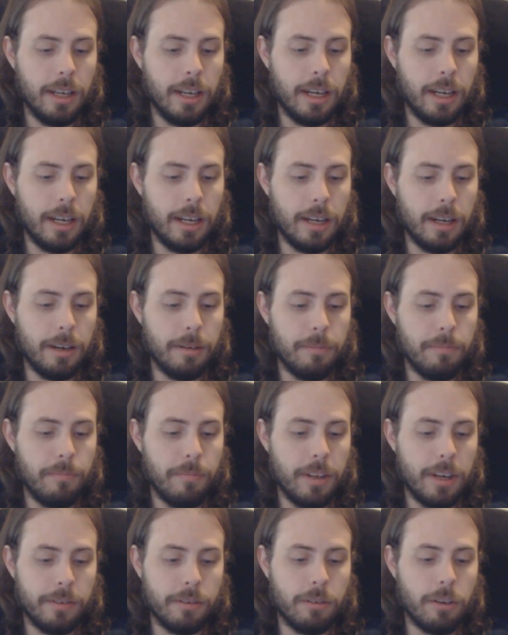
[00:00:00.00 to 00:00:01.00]

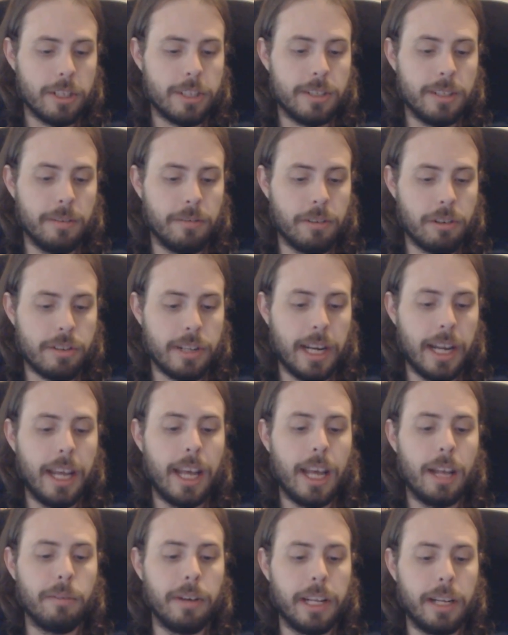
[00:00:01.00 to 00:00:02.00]
And of course, the version I
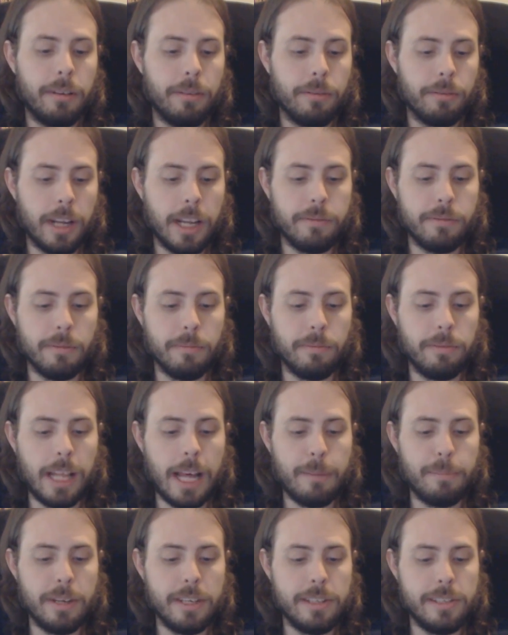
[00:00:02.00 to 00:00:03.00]
had ran from
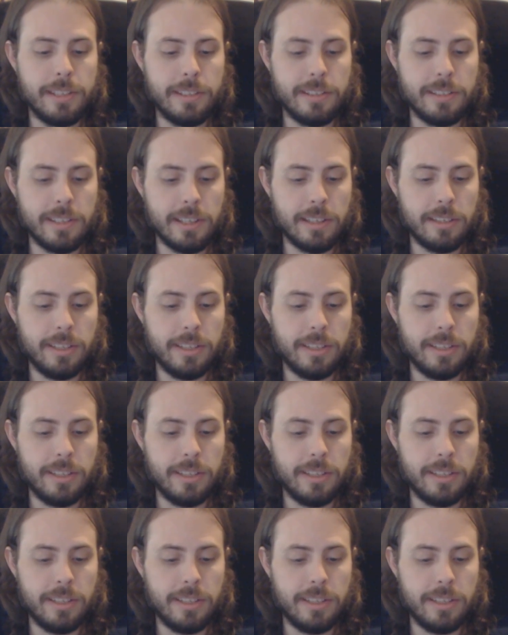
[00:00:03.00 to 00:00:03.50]
floppies. This is a